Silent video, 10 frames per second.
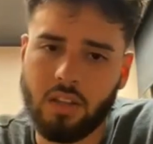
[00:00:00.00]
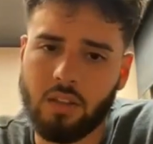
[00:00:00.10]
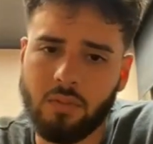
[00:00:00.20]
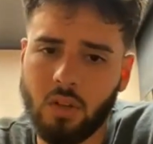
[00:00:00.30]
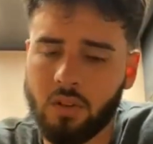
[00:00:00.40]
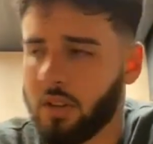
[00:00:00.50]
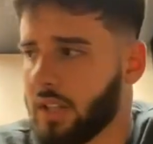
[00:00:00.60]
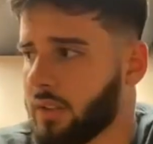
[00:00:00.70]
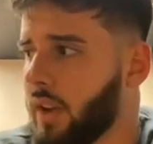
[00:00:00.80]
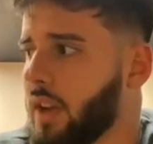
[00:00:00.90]
if you don't know,
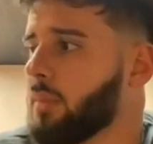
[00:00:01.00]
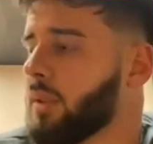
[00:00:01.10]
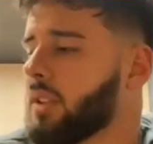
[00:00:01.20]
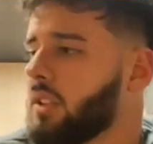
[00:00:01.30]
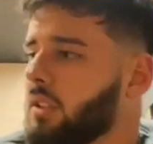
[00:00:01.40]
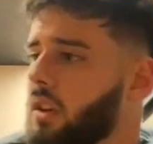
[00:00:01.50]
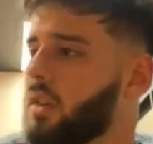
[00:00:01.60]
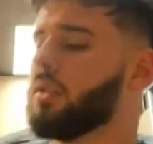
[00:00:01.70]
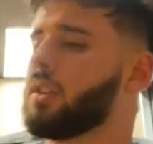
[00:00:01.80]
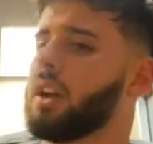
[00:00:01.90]
that's fine, but do you
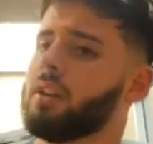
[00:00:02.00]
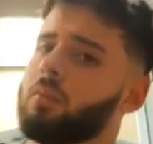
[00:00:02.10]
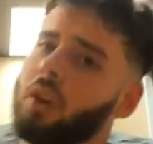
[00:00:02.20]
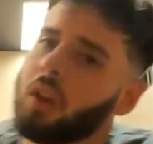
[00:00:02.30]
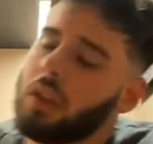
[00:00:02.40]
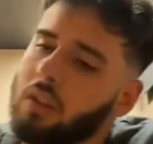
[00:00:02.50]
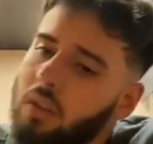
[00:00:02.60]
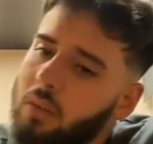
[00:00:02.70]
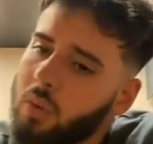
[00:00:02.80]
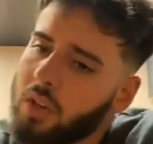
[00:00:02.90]
know kind of what
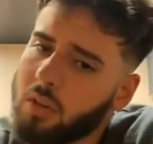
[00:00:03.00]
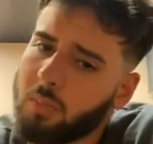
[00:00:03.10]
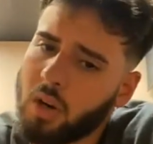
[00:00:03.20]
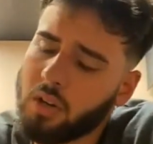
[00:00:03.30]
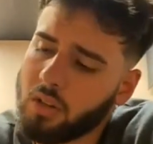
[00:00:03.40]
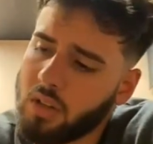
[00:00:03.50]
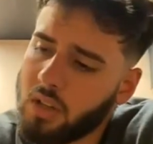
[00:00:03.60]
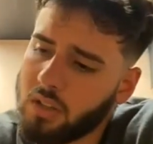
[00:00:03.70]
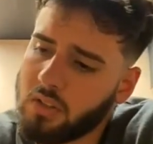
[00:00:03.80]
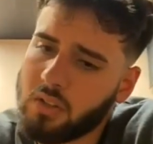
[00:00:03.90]
your partner
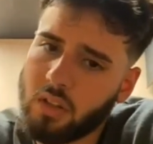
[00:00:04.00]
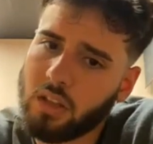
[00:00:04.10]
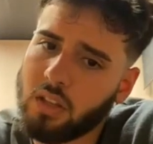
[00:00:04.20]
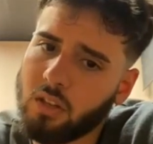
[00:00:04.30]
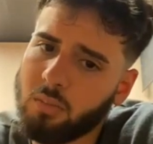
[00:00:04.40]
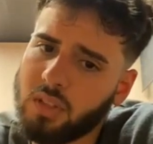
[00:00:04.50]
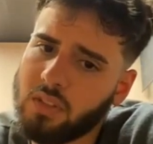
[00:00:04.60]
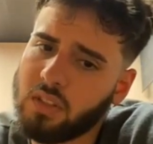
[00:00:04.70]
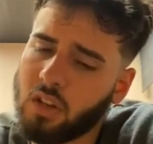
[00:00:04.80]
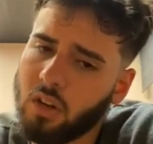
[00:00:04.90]
does like in her
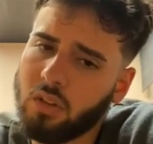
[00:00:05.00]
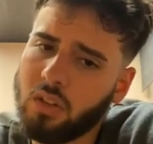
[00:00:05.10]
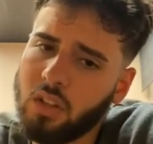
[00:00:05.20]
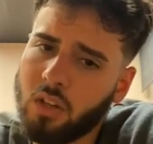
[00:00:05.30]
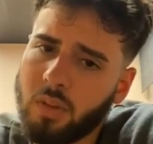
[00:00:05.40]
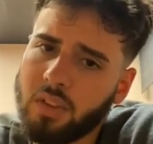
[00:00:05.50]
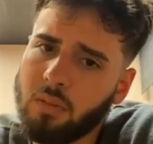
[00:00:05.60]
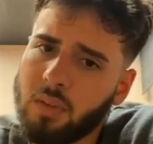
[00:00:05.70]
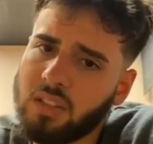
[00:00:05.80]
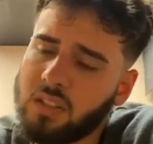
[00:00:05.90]
business currently on a
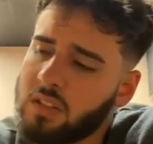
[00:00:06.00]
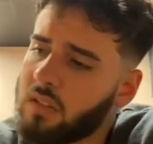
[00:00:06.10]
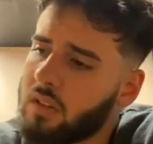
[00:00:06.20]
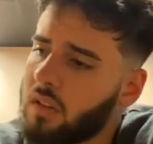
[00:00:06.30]
monthly basis?